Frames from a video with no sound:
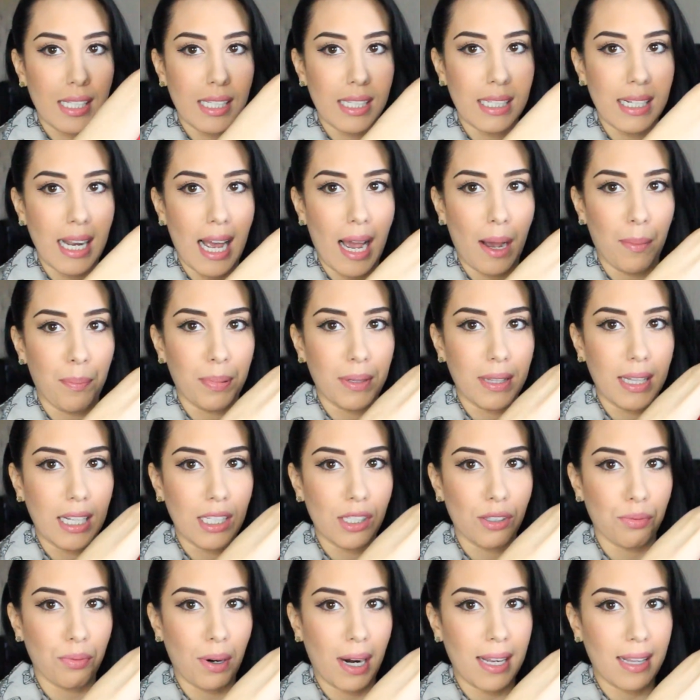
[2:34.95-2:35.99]
snap
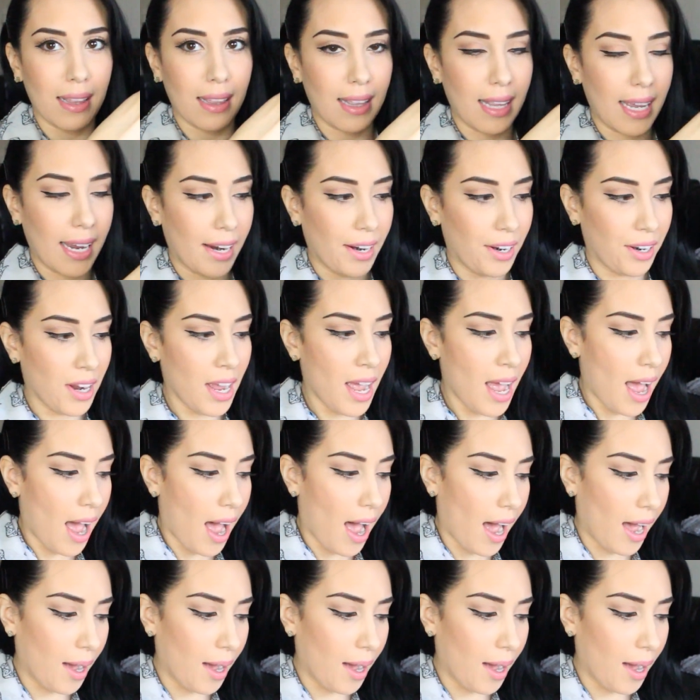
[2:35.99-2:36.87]
that's right there.